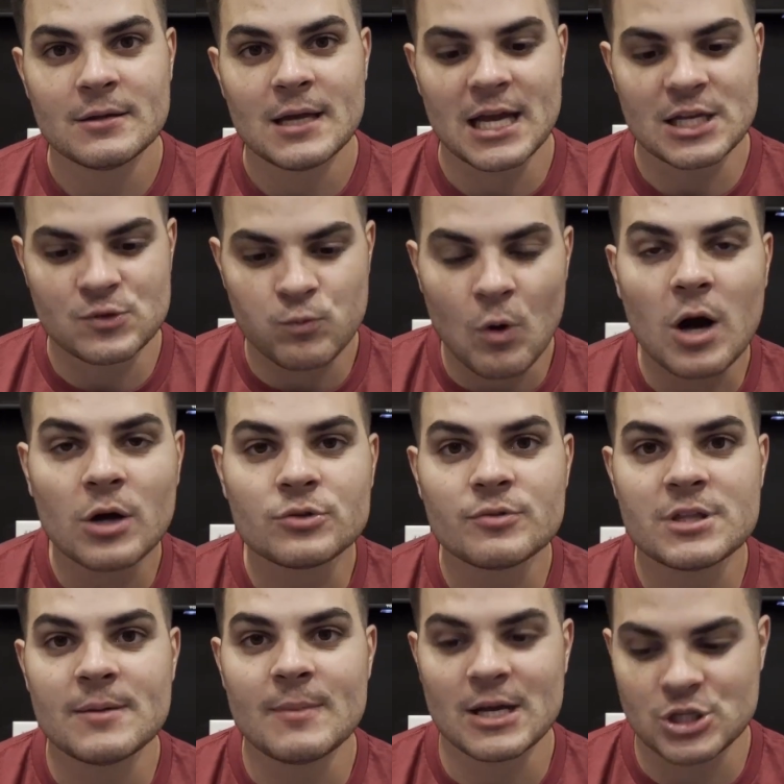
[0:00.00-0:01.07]
has walked
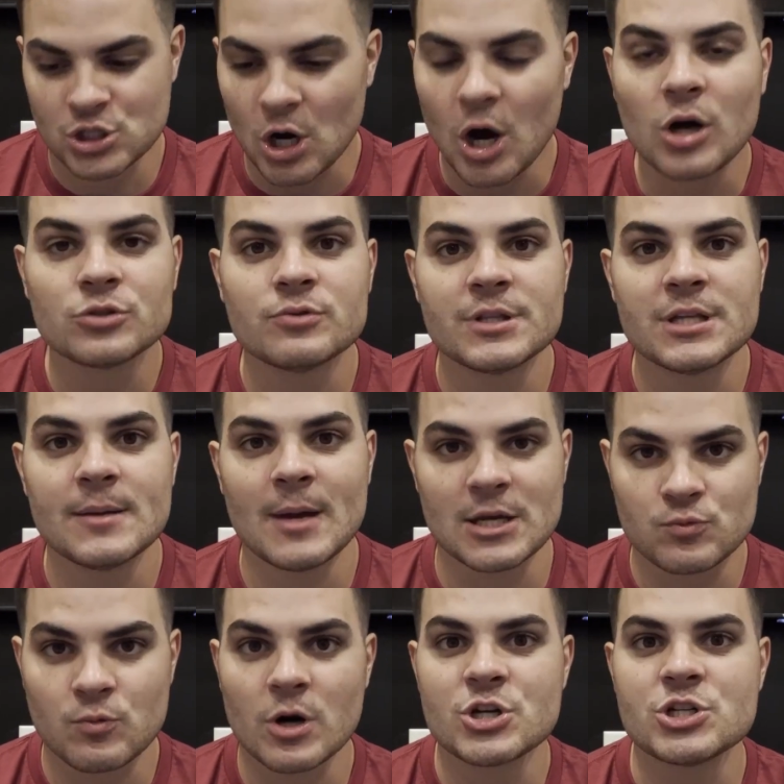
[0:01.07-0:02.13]
with him, has talked with him,
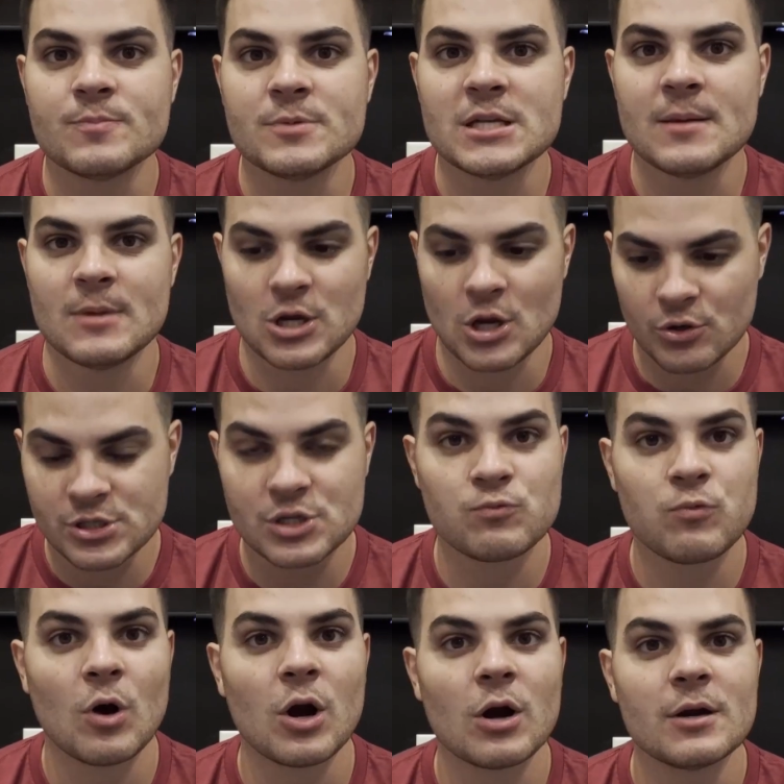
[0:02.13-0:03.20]
has worshiped him, and knows his
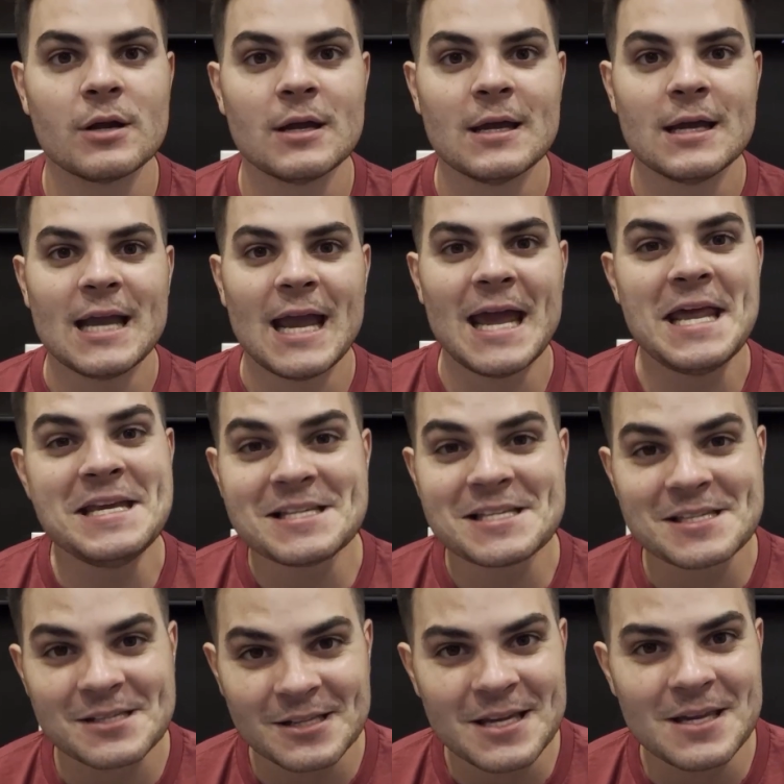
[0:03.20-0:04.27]
word, and he's
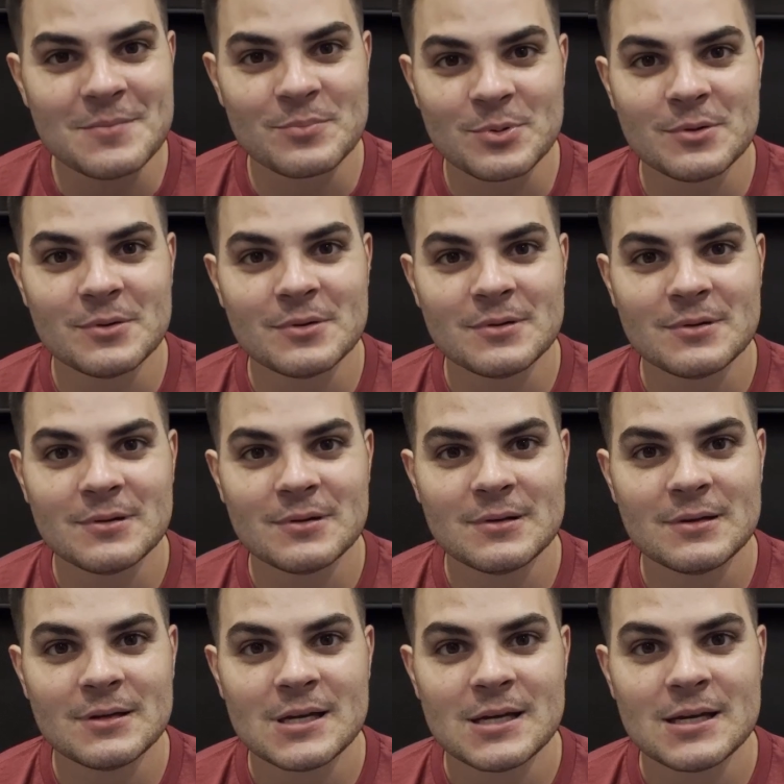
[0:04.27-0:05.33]
asleep.
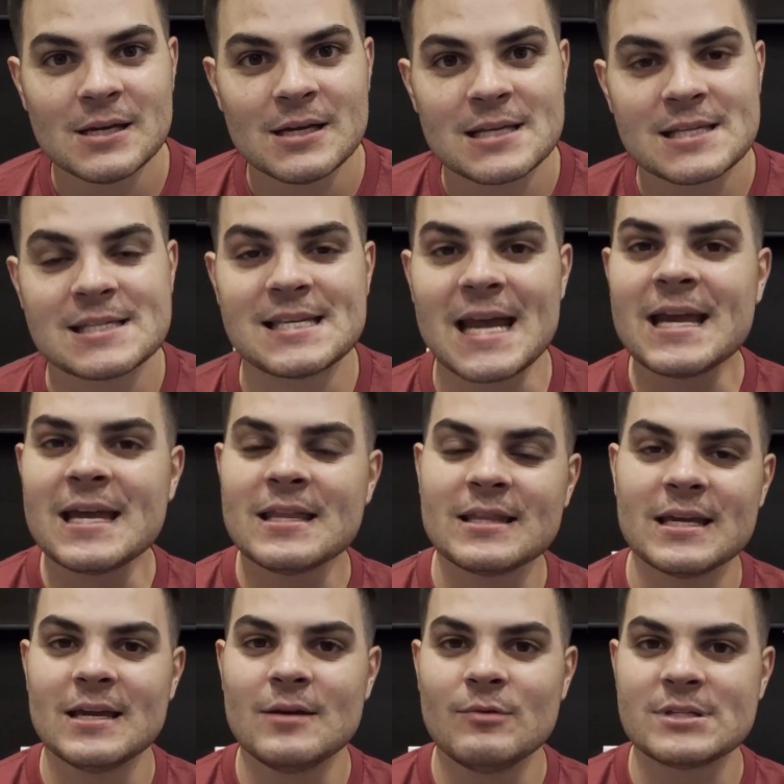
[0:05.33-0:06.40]

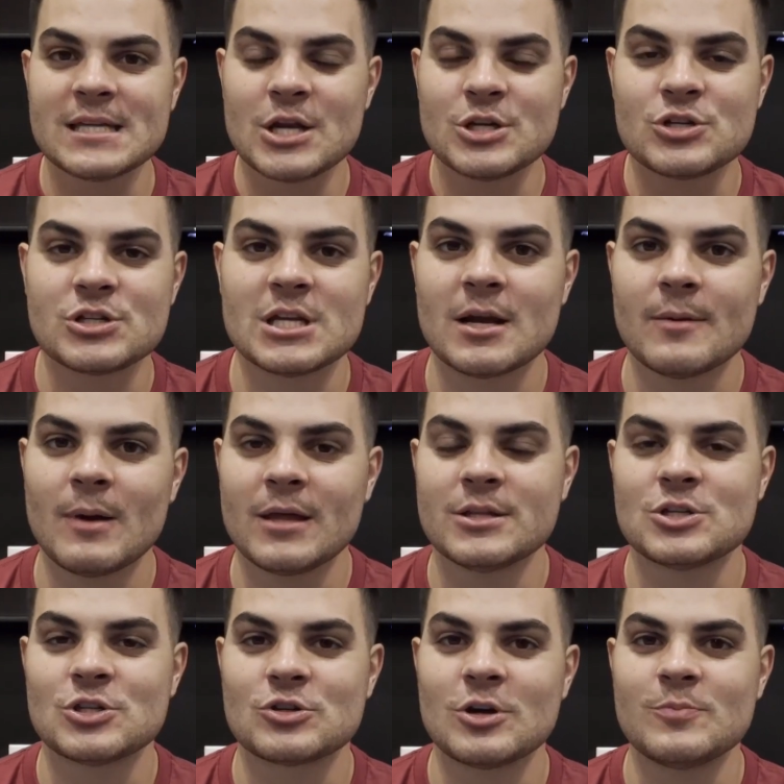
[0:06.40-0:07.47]
Secondly, what's interesting about
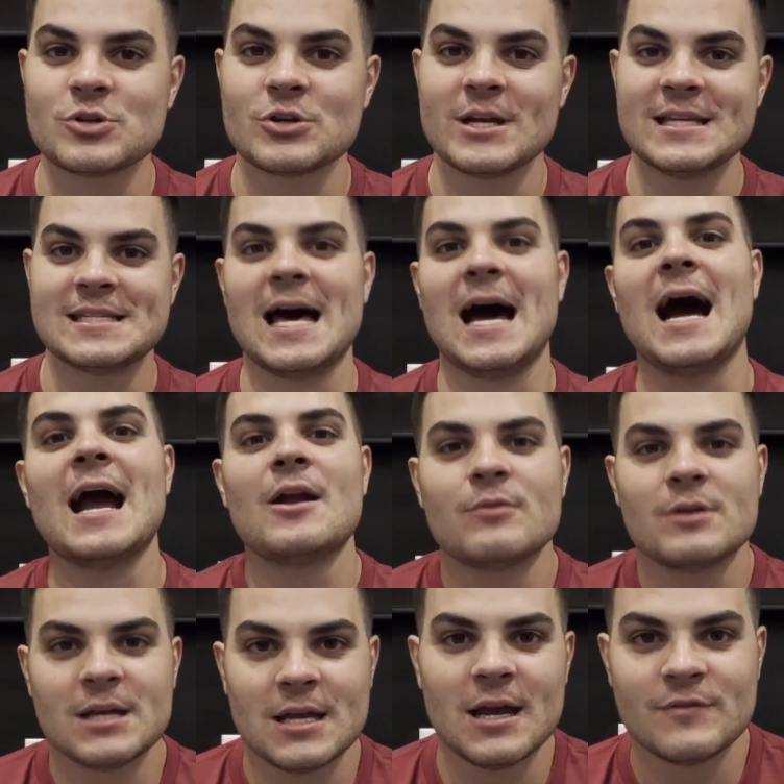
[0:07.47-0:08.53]
this scripture is the
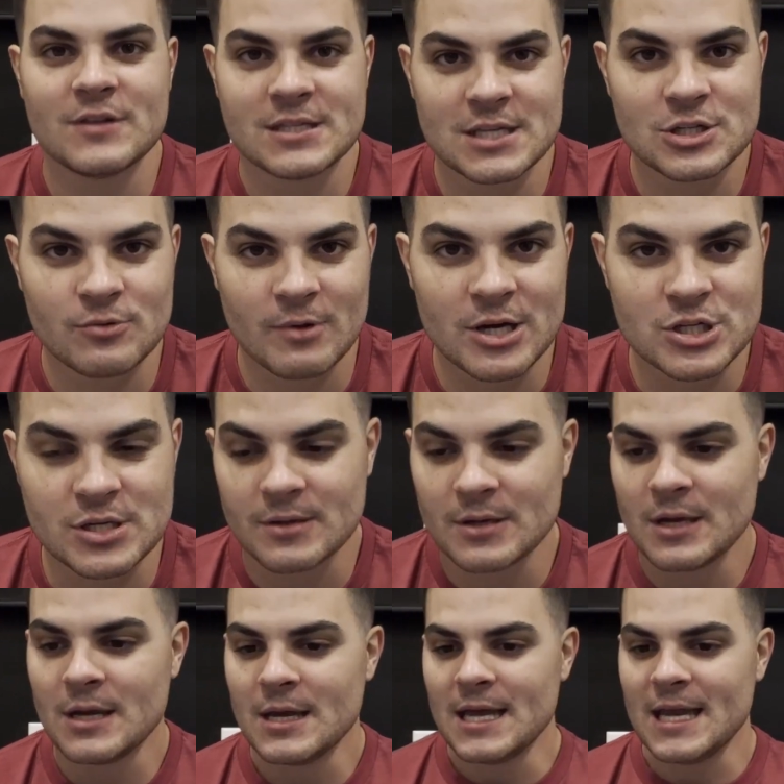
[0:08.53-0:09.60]
irony of the situation
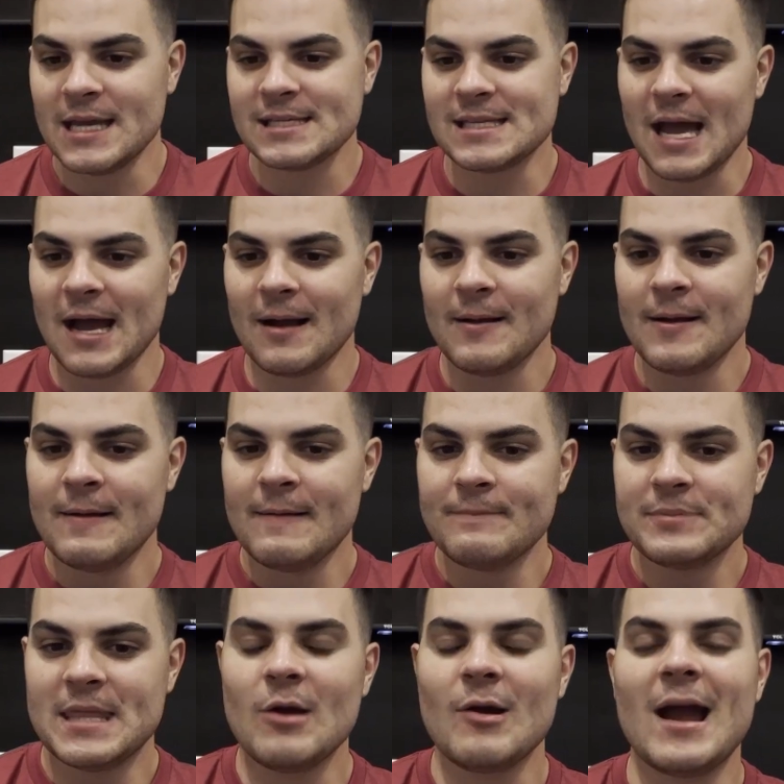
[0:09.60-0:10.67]
is that
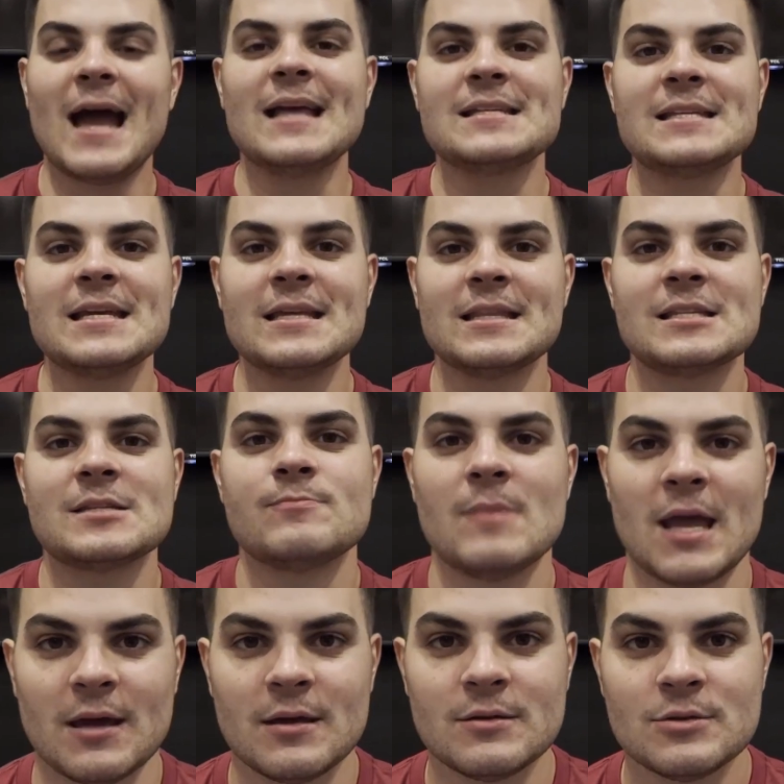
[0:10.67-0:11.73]
they're asking this
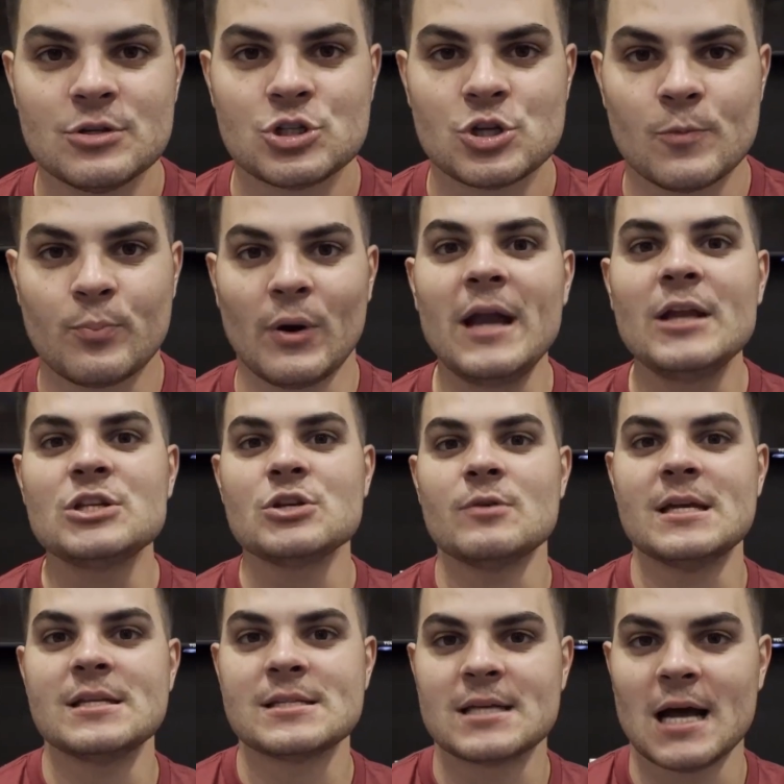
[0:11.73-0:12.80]
man to pray to
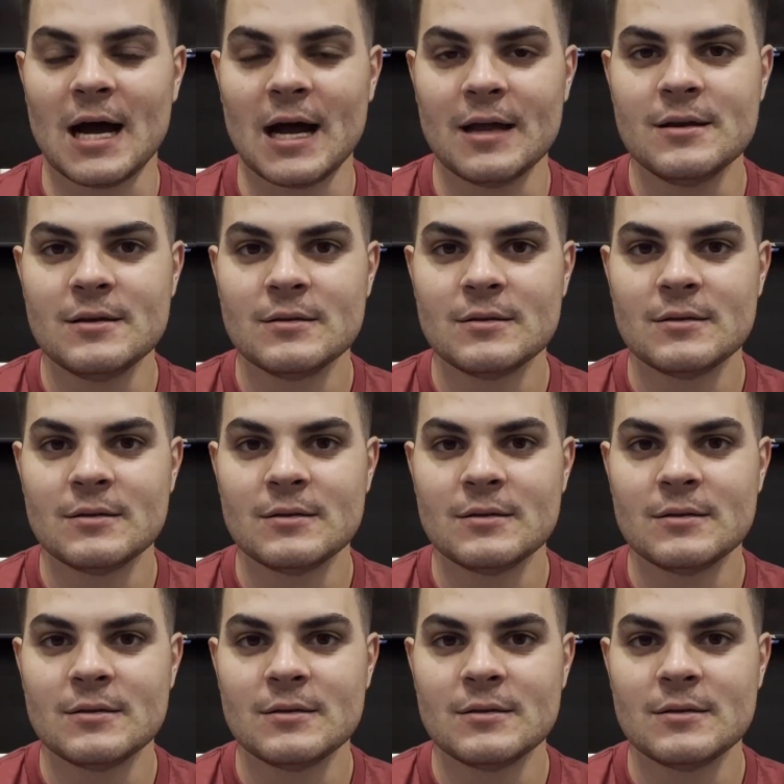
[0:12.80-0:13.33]
his God